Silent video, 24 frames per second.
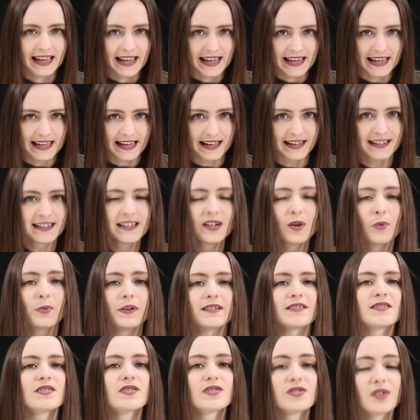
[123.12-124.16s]
here. We
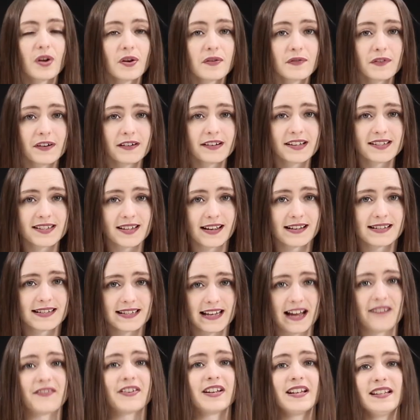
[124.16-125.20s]
are so very excited
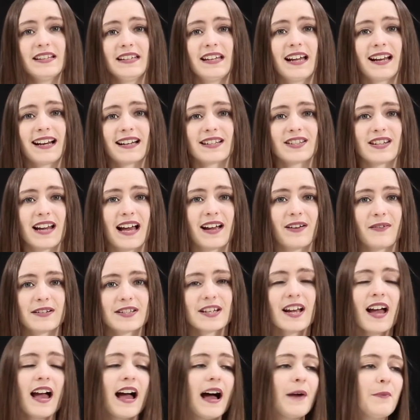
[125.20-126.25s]
to have it in the English language
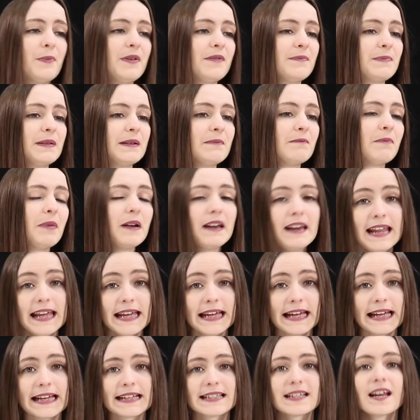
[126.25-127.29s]
and we've been
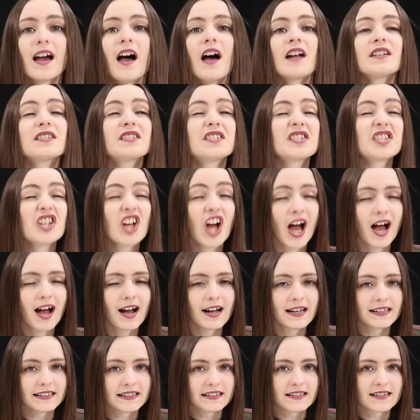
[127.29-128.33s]
playing it
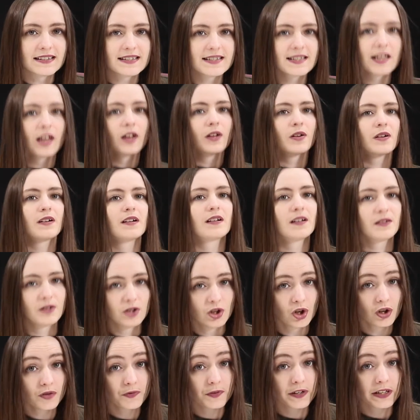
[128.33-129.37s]
tons.
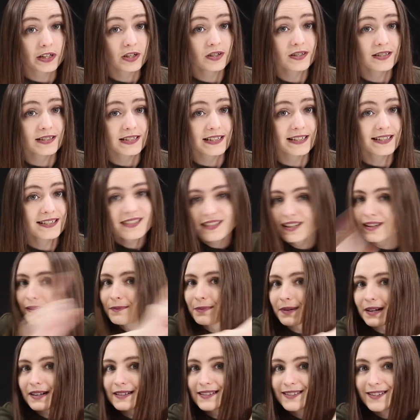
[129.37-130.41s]
Not very good at it,
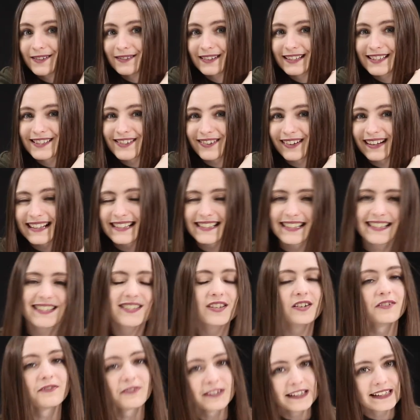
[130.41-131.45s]
but I do enjoy it. It's
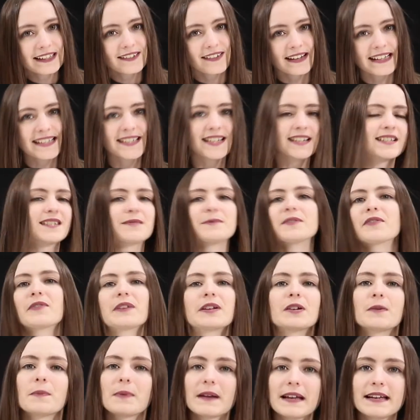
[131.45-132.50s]
got a really great system of when
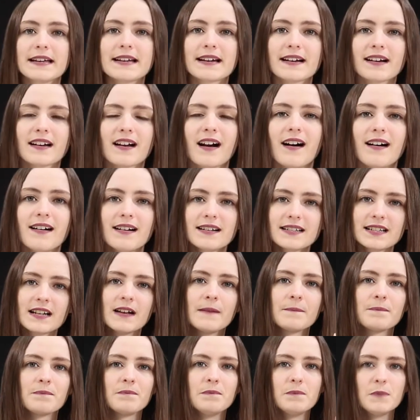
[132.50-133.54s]
you're playing a card,
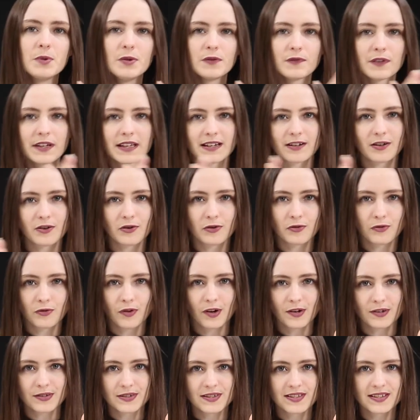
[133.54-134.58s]
moving it
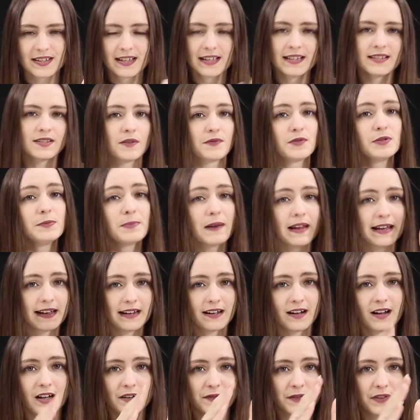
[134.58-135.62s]
across. So if you play a
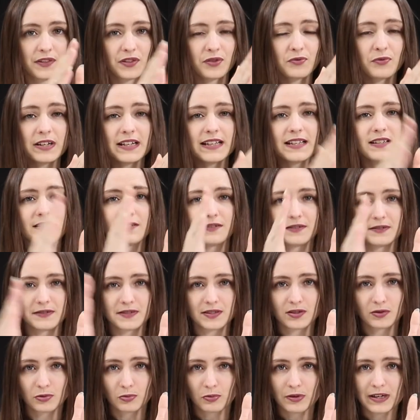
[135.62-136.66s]
card for 3, you lose
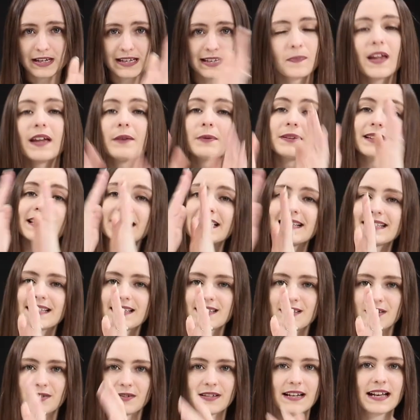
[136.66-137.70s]
3, it will eat
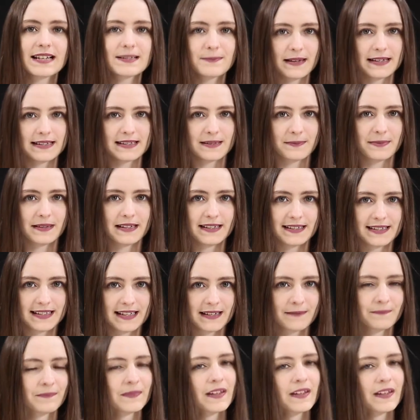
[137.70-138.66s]
into your next player's ability.